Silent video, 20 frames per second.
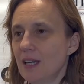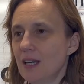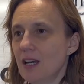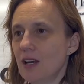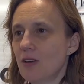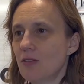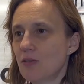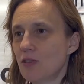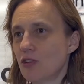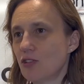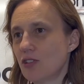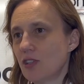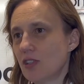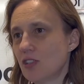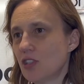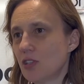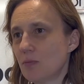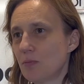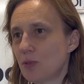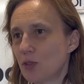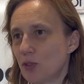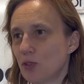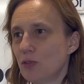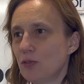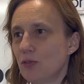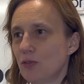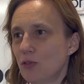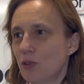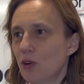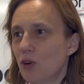Of course, it's approved
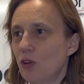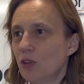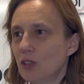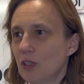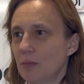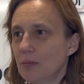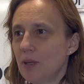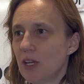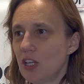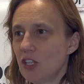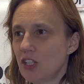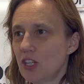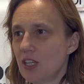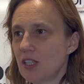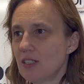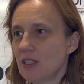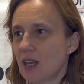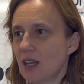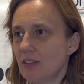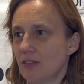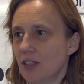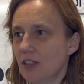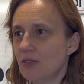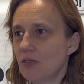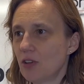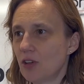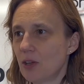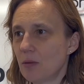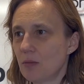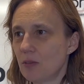for older patients unfit
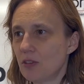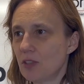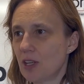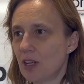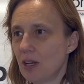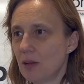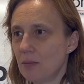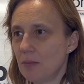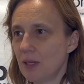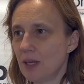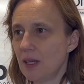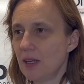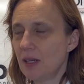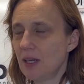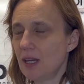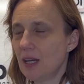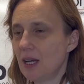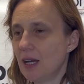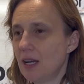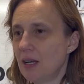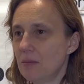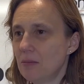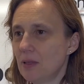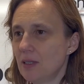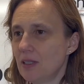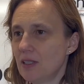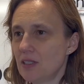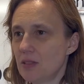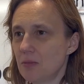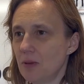for chemotherapy,
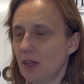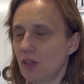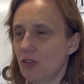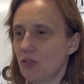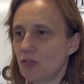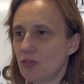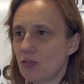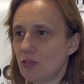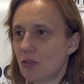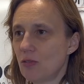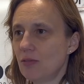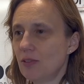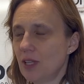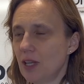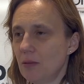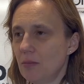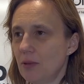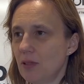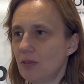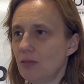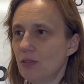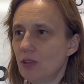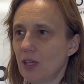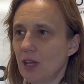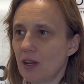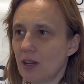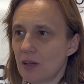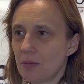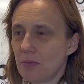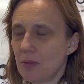but it's being used off-label for
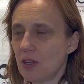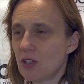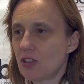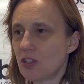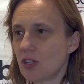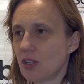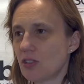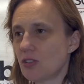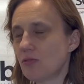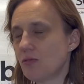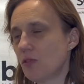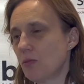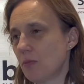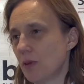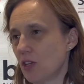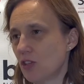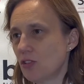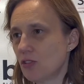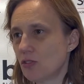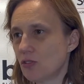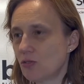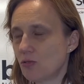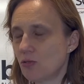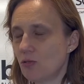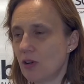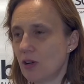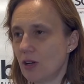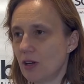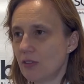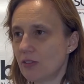younger patients, for patients who
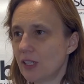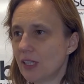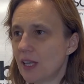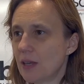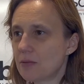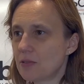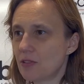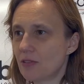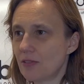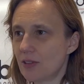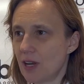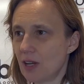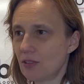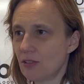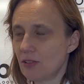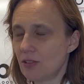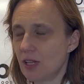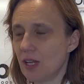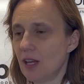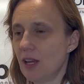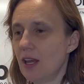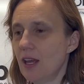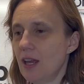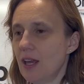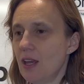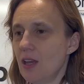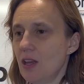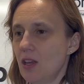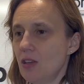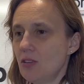are relapsed refractory.
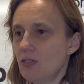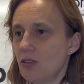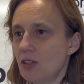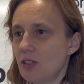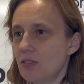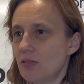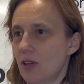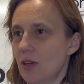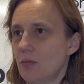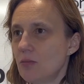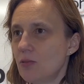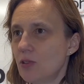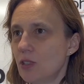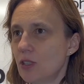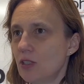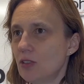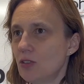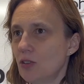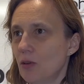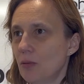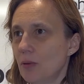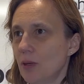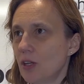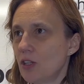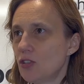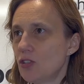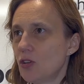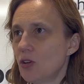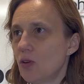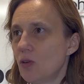So it's a very important topic.
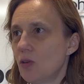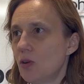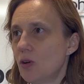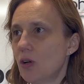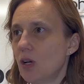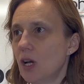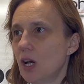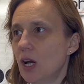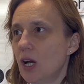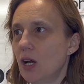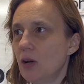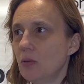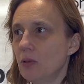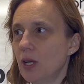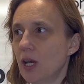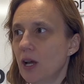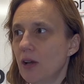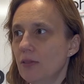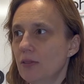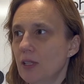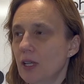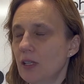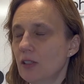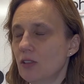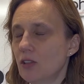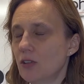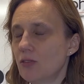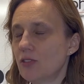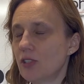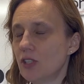So we have done a
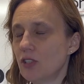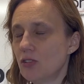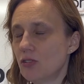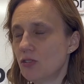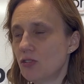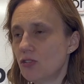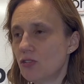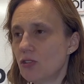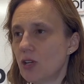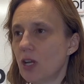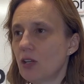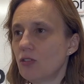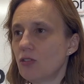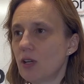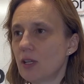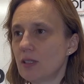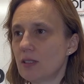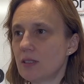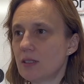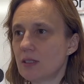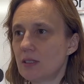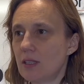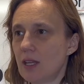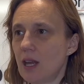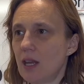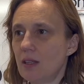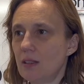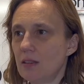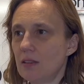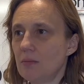lot of research trying to
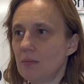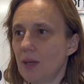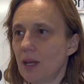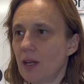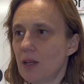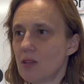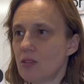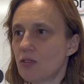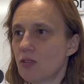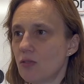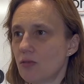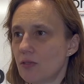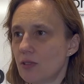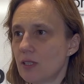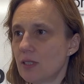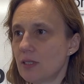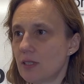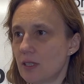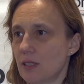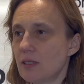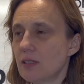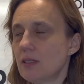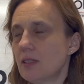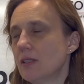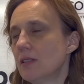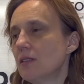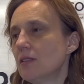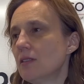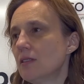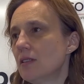understand the mechanism of
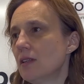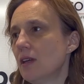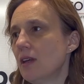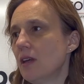resistance.